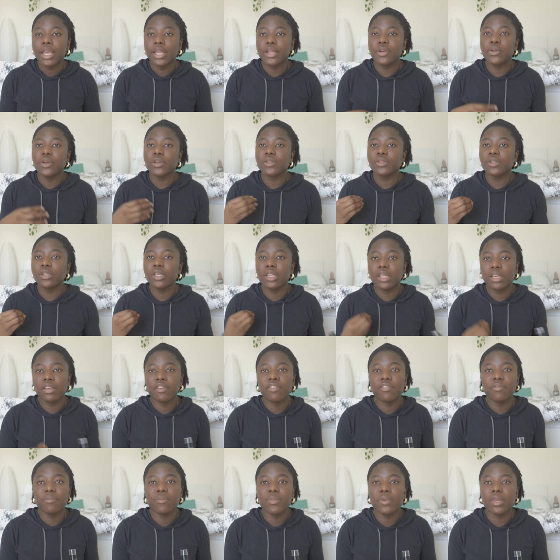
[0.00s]
It doesn't
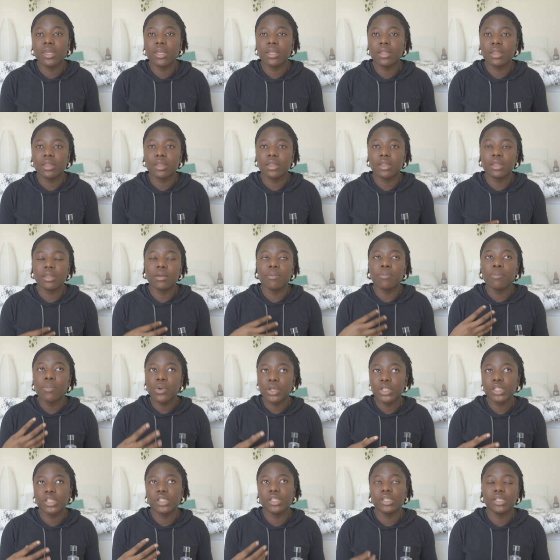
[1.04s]
give me the
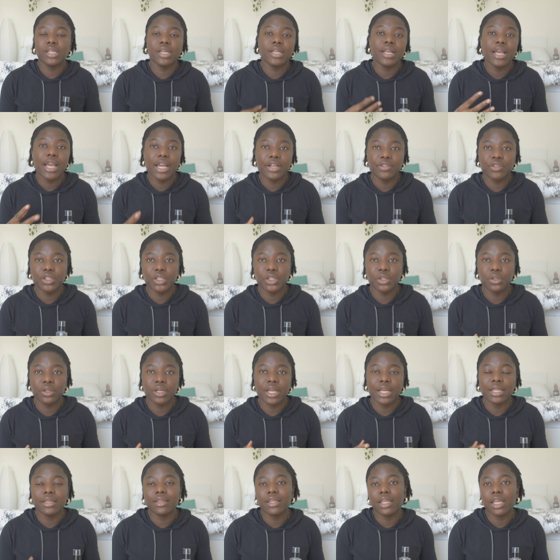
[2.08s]
much needed hydration
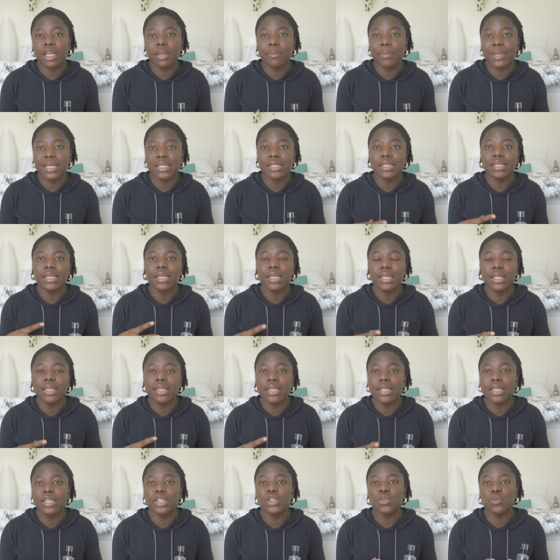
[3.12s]
I think my
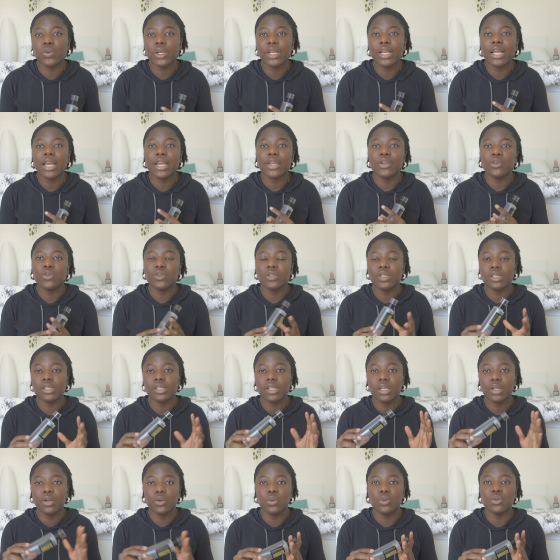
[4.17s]
skin needs when I use
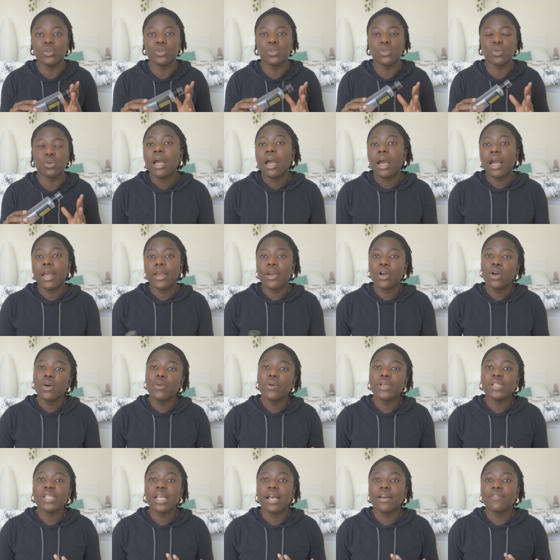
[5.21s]
it alone. So I
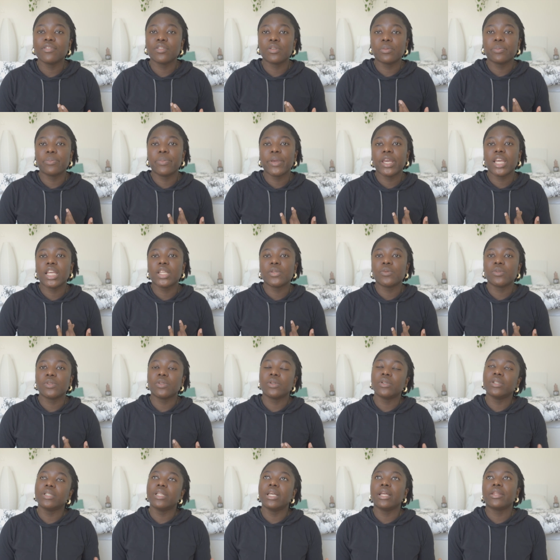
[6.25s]
always have to pair it
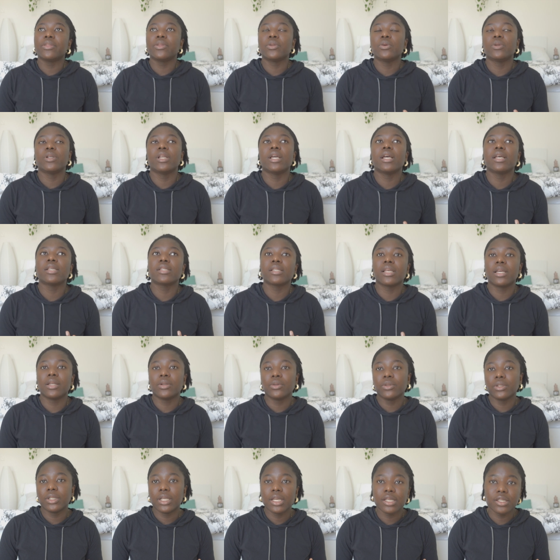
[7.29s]
with other toners
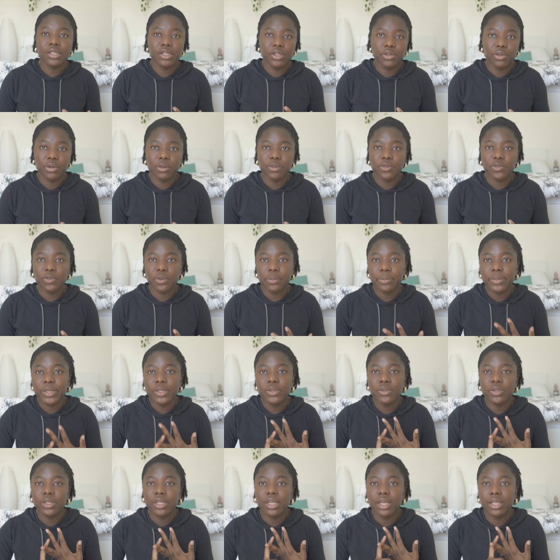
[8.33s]
and other serums for me
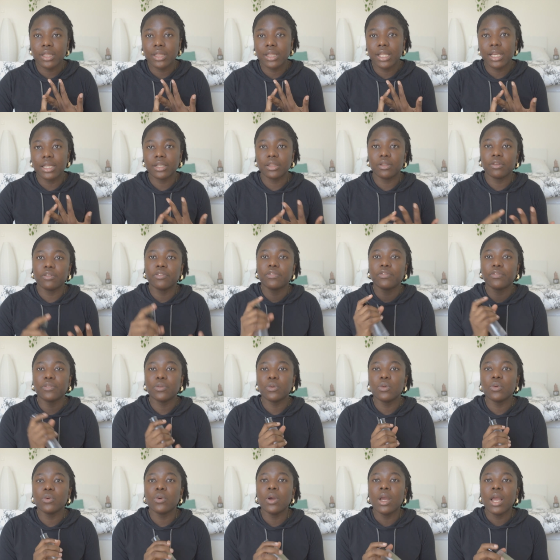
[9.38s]
to get like the
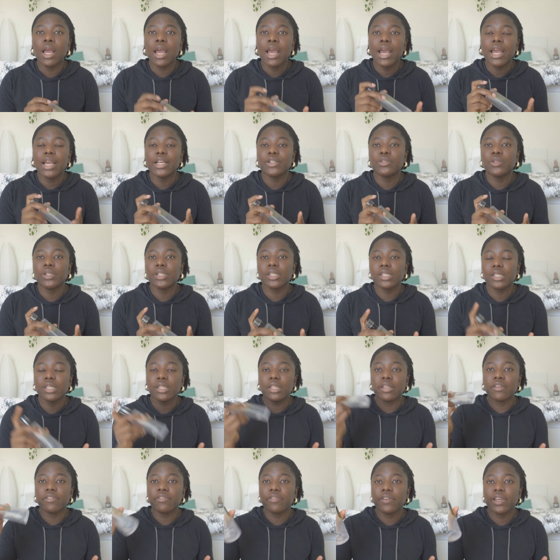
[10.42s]
full
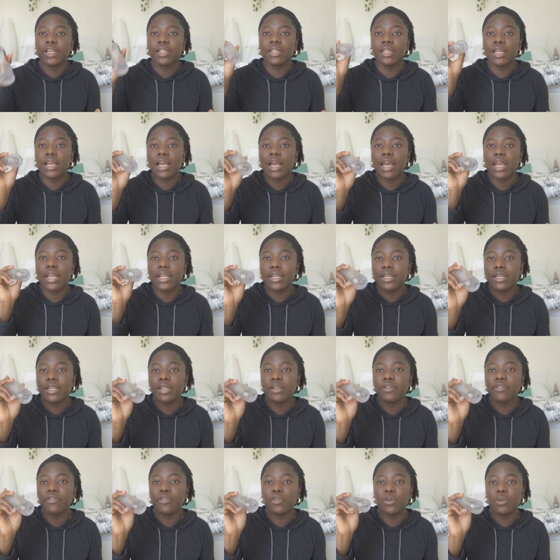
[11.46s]
hydrating effect that I
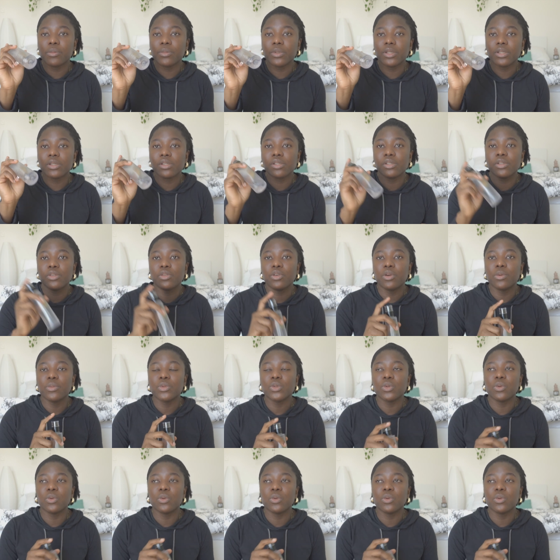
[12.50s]
need from this serum.